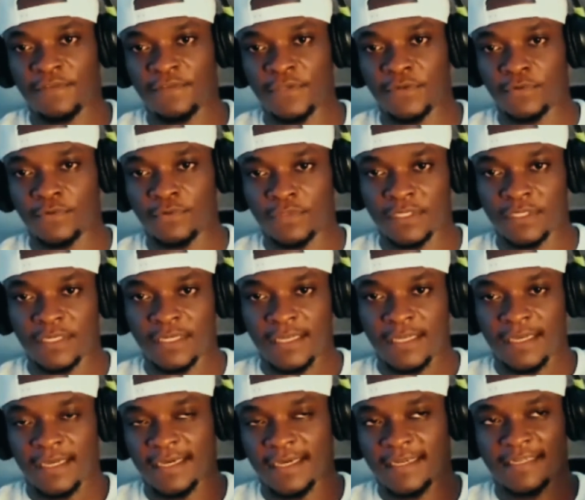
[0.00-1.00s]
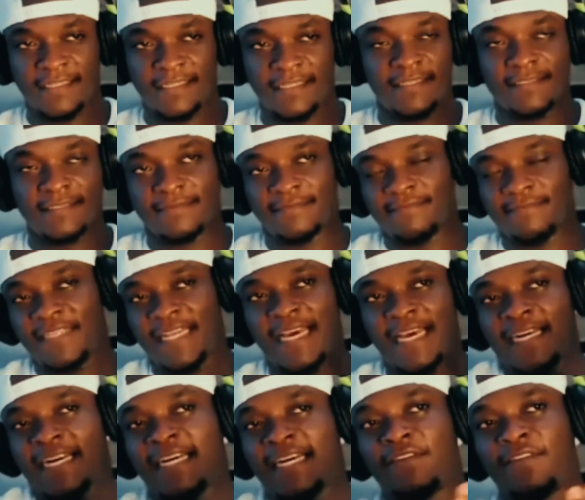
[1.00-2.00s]
field, and
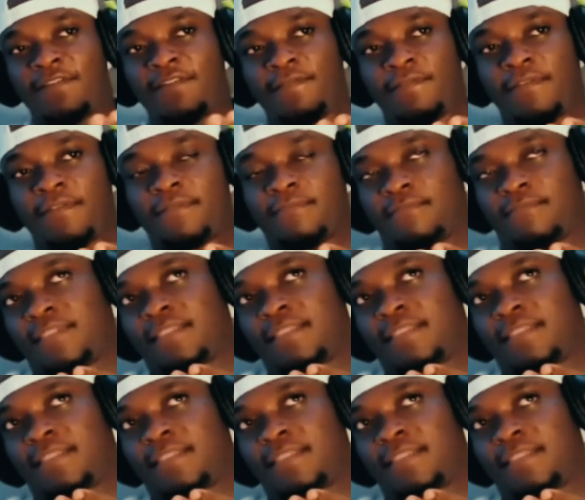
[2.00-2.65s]
they are kind of